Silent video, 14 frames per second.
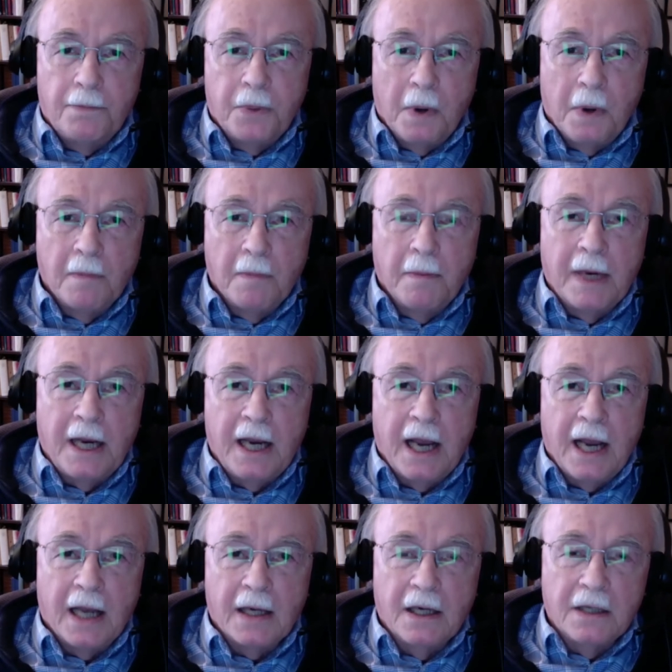probably
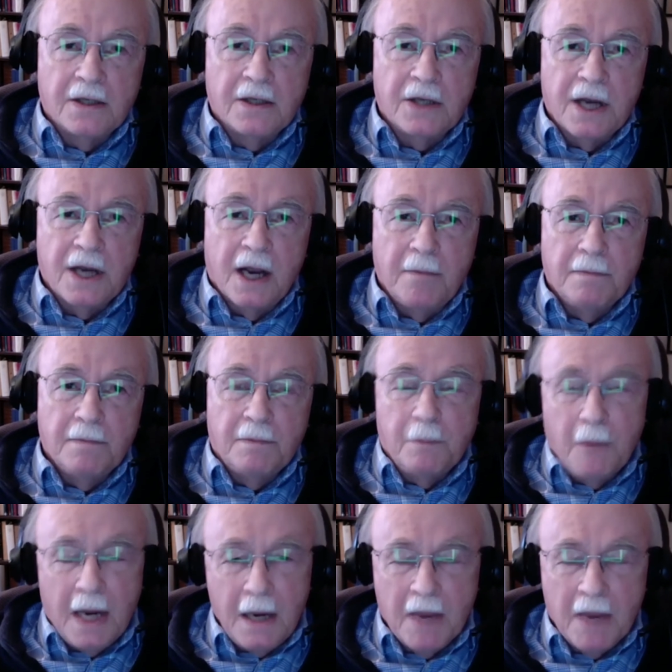had little time.
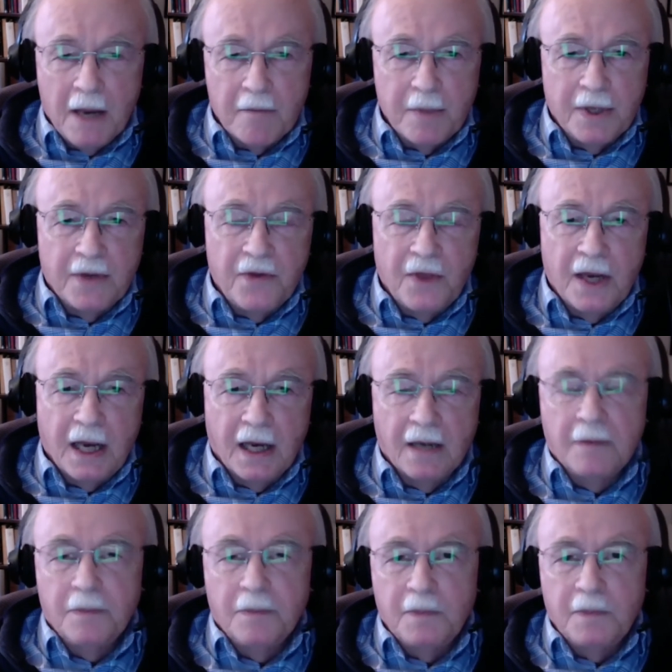He may have been thinking
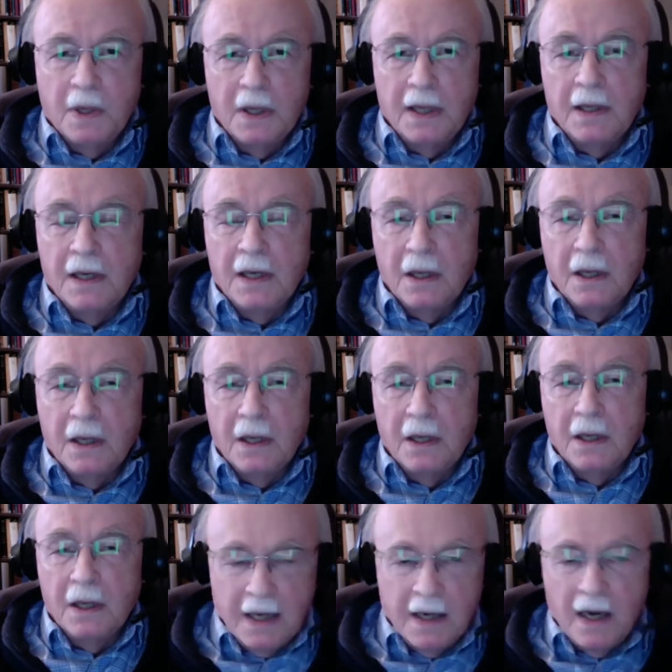uh,
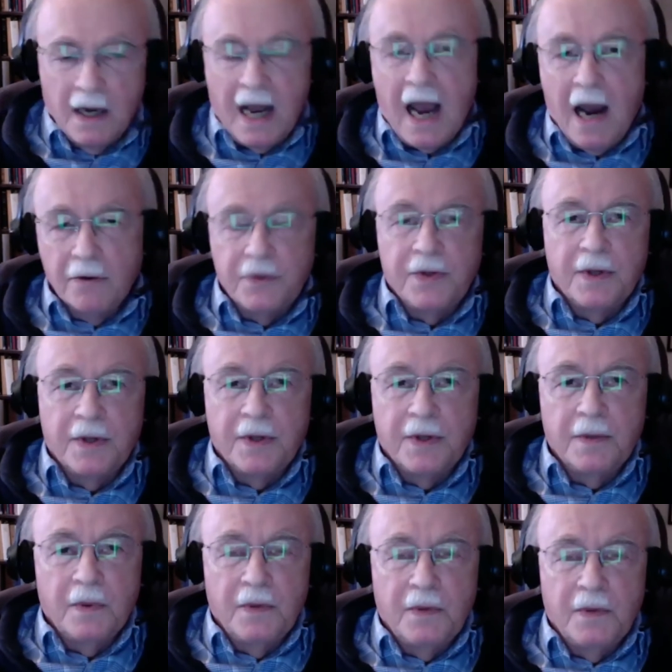out the,
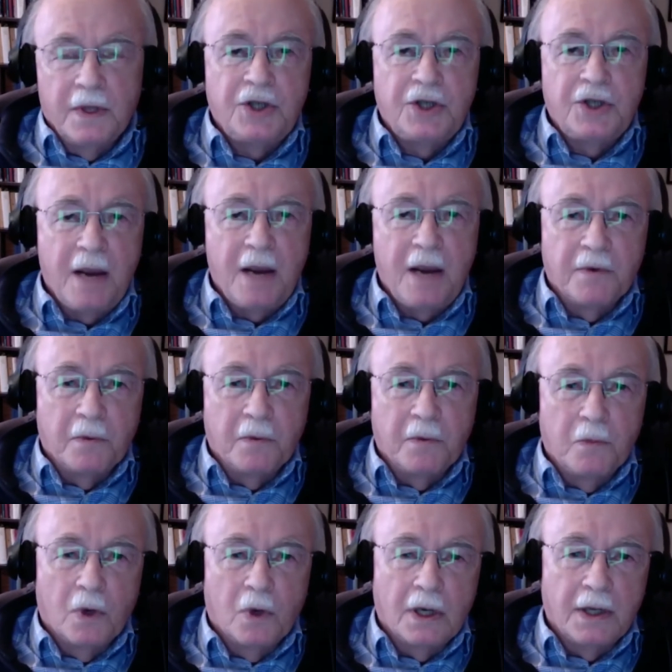the shape of a
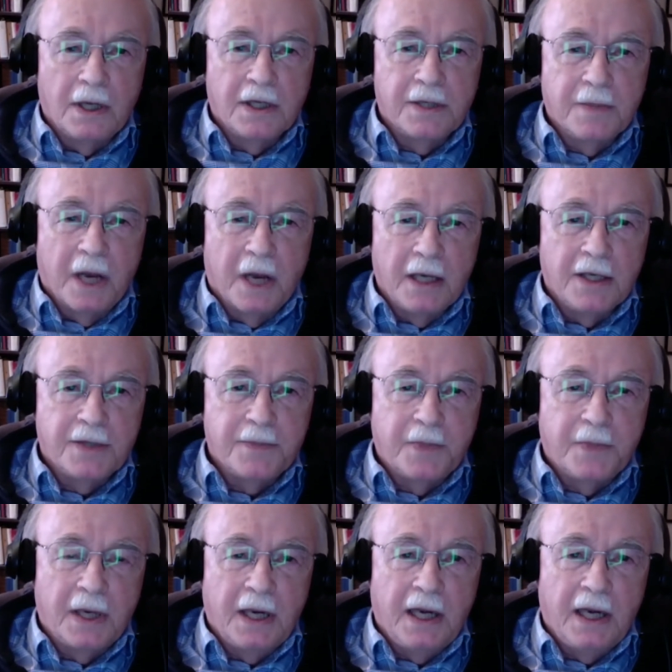work on the Ismailis,
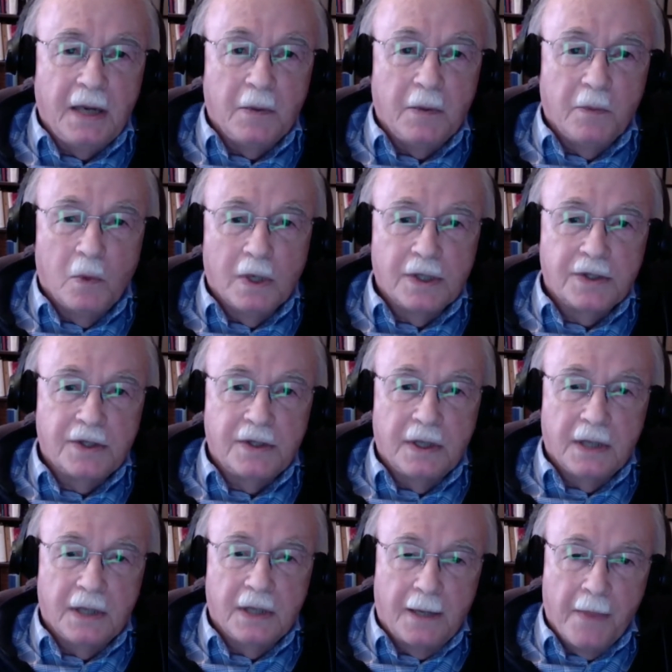but he was,
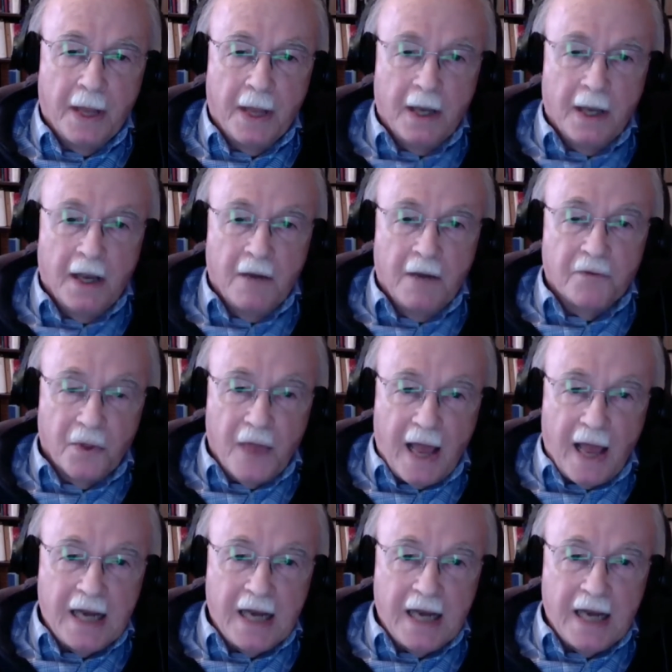um, for that